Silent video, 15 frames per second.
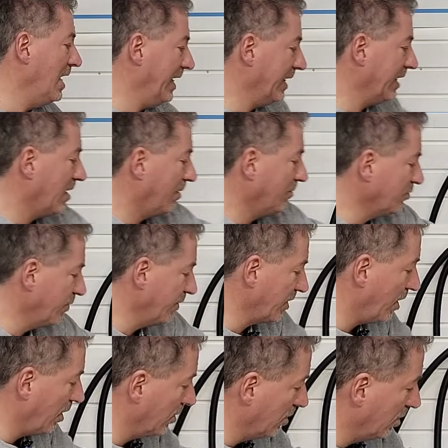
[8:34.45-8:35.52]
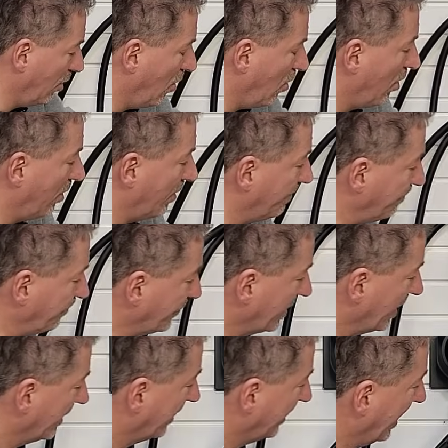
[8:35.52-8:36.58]
And it comes with a long
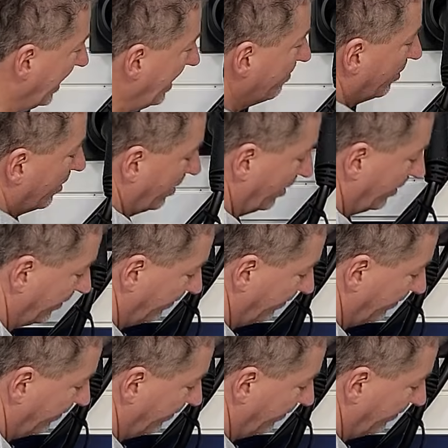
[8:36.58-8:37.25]
cable